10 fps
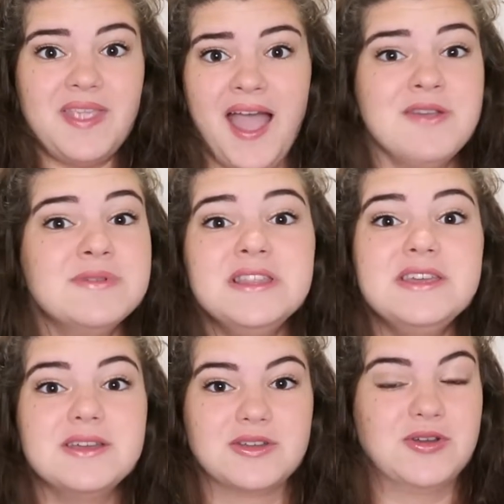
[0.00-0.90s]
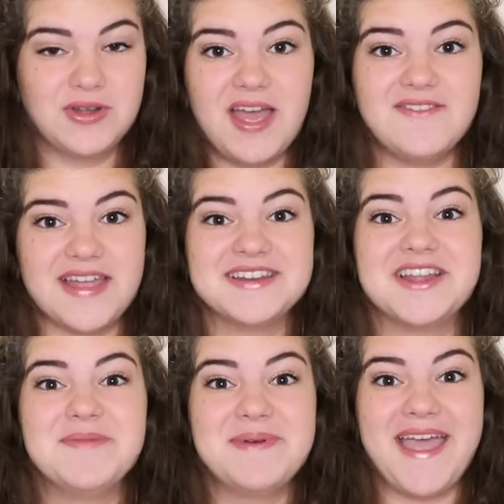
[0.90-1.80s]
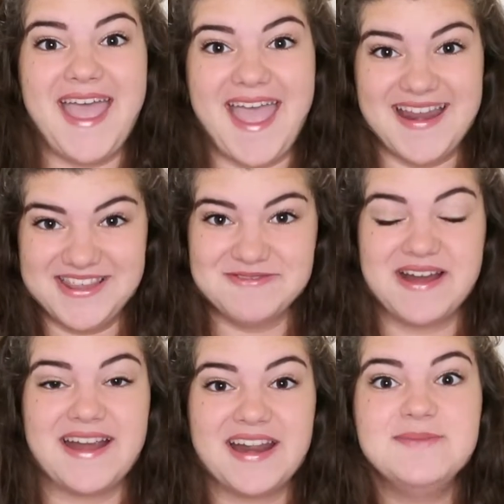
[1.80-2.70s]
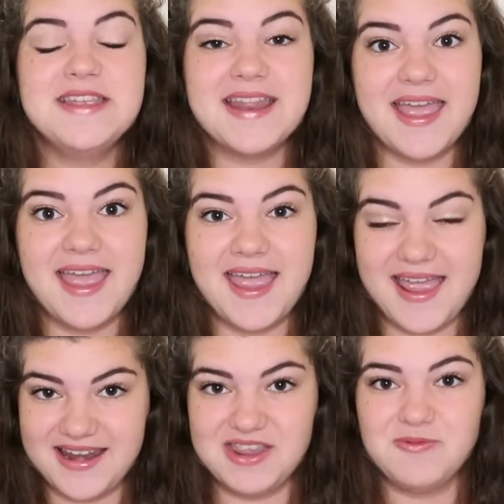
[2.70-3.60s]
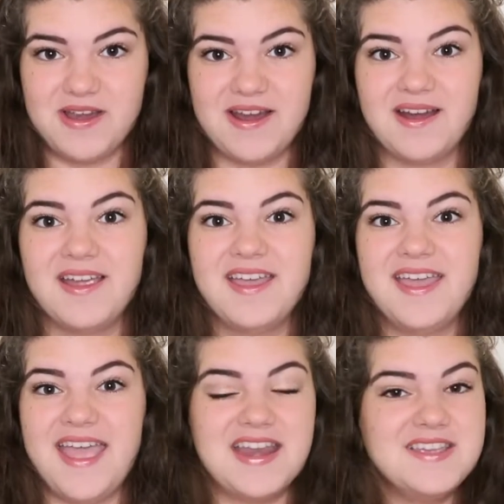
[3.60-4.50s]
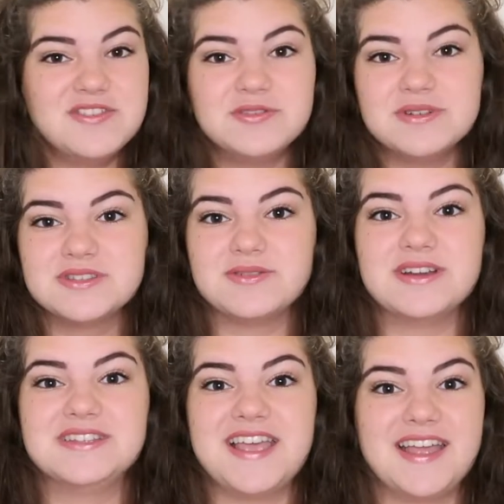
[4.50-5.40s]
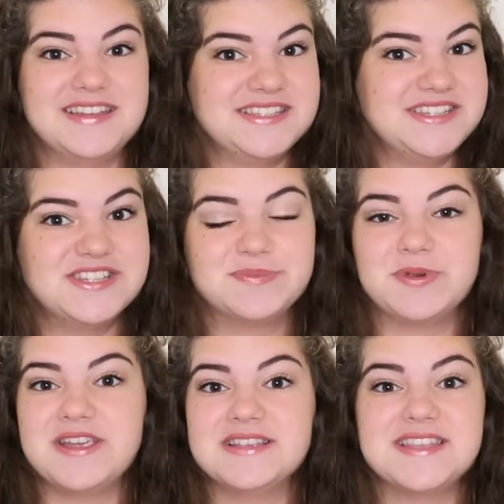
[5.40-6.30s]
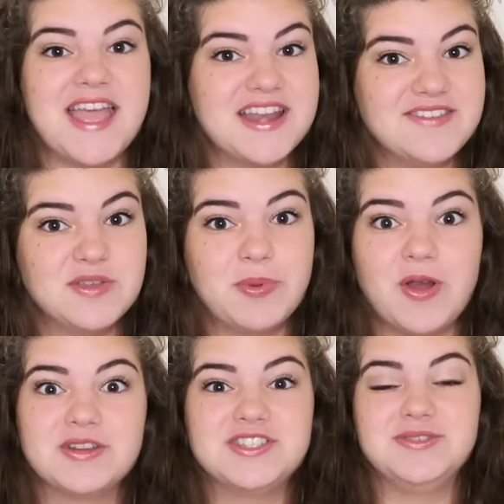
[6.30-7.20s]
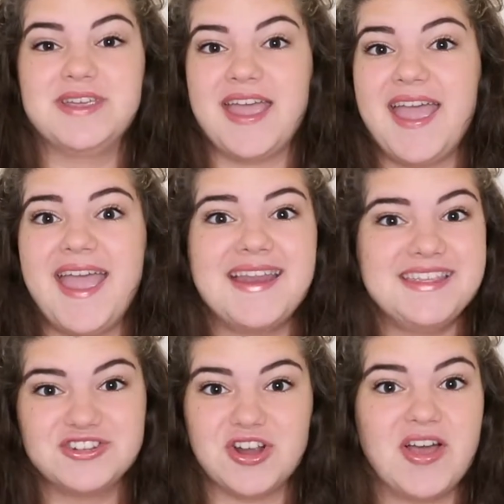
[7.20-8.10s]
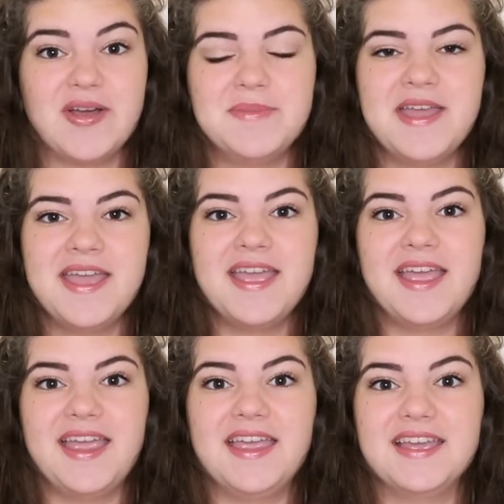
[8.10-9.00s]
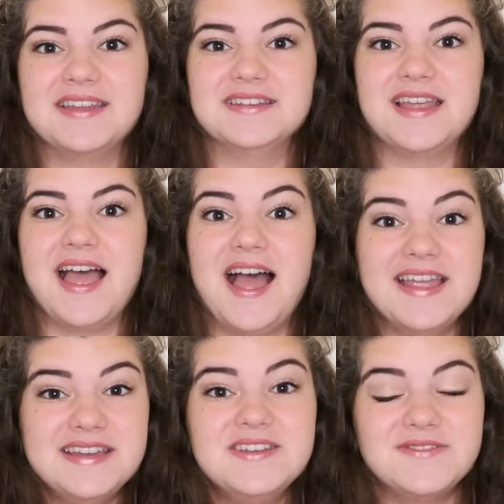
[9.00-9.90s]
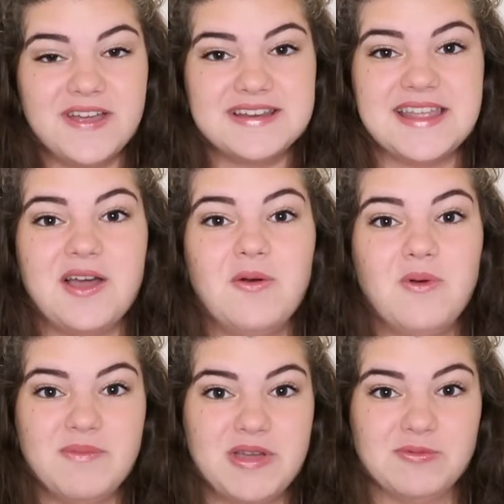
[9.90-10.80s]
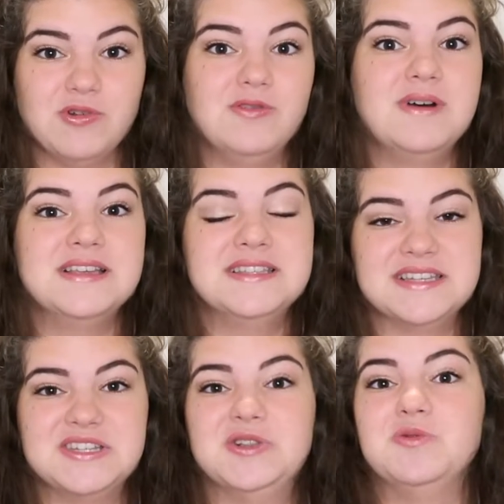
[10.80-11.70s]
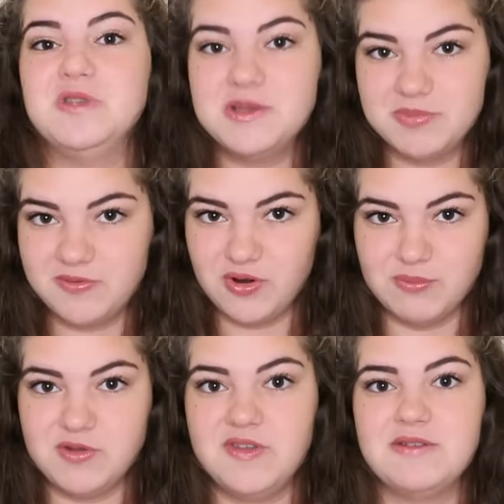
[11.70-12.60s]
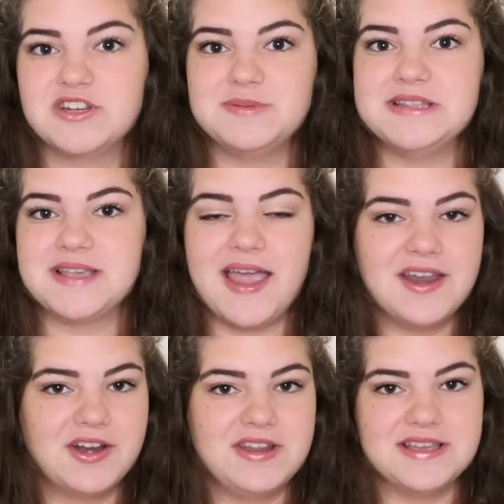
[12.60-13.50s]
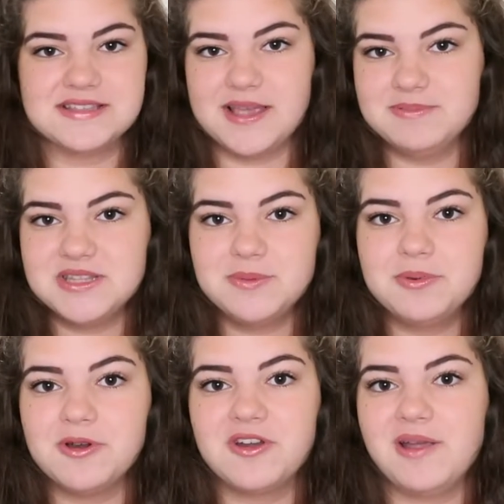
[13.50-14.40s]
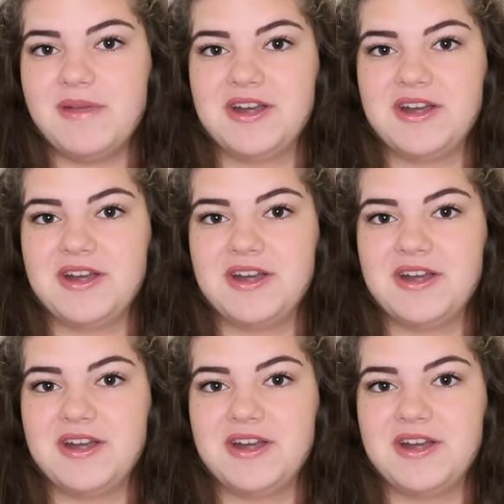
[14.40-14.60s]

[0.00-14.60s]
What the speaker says: I really could have ended up anywhere, and I mean anywhere. Any of the resorts, Disney Springs, any of the parks, doing any job. And I didn't find out what my role was until a week before moving, which means I had already accepted the program.